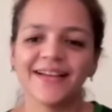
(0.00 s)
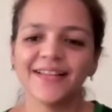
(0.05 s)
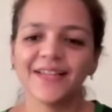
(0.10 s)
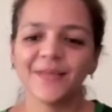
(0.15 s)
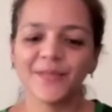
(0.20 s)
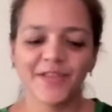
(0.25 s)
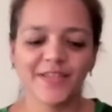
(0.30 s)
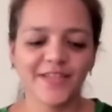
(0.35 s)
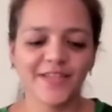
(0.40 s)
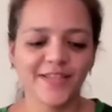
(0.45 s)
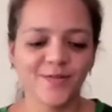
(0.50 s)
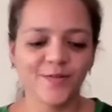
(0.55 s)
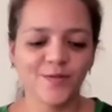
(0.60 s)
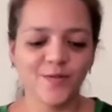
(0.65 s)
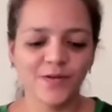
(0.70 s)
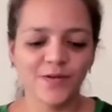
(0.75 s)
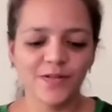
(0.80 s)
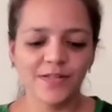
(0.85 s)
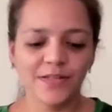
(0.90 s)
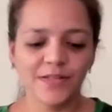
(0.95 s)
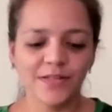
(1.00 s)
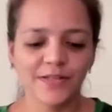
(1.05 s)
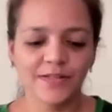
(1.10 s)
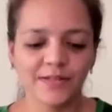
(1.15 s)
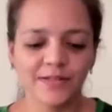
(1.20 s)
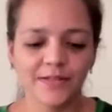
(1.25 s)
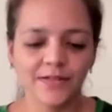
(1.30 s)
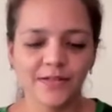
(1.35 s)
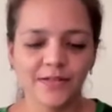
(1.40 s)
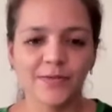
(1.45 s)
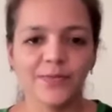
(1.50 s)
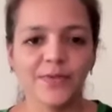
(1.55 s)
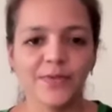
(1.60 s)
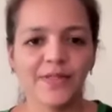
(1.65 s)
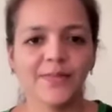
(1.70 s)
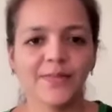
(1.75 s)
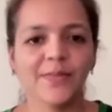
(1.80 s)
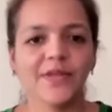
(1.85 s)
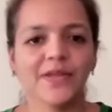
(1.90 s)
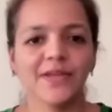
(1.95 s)
Namaste to all.
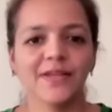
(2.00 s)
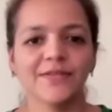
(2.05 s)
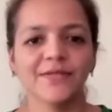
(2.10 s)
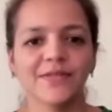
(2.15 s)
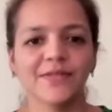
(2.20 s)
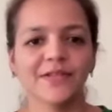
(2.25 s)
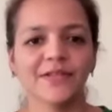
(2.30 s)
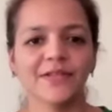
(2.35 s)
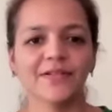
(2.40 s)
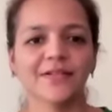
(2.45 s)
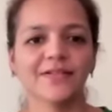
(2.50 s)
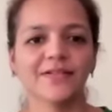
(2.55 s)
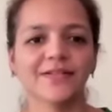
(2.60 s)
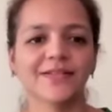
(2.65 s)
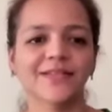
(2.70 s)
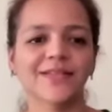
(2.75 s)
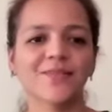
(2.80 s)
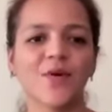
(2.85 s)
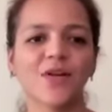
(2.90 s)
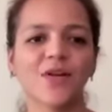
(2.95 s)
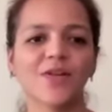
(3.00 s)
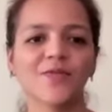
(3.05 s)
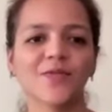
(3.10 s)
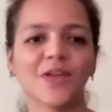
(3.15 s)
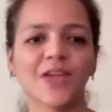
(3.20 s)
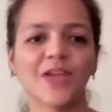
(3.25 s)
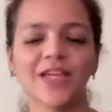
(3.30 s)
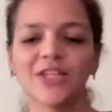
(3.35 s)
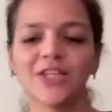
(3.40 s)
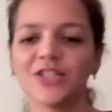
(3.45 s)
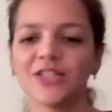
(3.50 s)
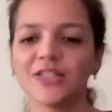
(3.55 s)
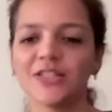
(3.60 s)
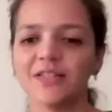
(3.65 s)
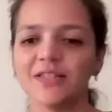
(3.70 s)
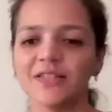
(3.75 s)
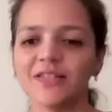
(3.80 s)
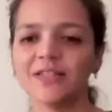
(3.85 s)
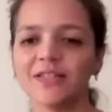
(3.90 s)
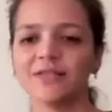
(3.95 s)
We'll begin with a small
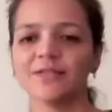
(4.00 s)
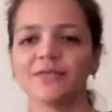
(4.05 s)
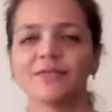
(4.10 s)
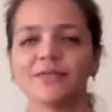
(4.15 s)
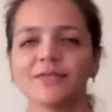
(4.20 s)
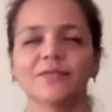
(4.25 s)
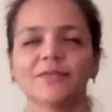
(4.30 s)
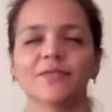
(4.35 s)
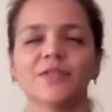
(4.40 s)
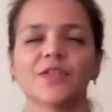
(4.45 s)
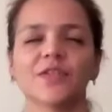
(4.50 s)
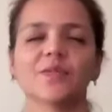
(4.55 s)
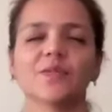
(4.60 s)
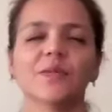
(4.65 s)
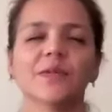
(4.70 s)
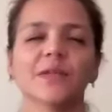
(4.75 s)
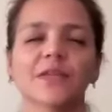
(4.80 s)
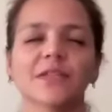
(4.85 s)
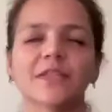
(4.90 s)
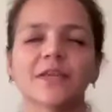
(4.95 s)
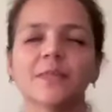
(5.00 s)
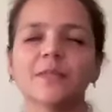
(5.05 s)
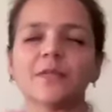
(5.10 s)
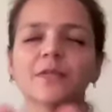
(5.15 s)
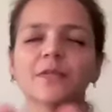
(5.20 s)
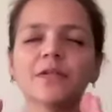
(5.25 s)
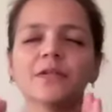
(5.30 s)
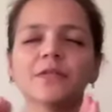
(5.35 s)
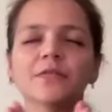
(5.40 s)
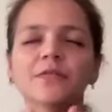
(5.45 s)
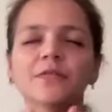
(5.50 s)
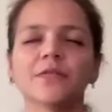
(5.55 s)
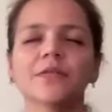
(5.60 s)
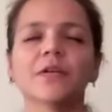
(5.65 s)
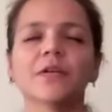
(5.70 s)
invocation. So just be receptive.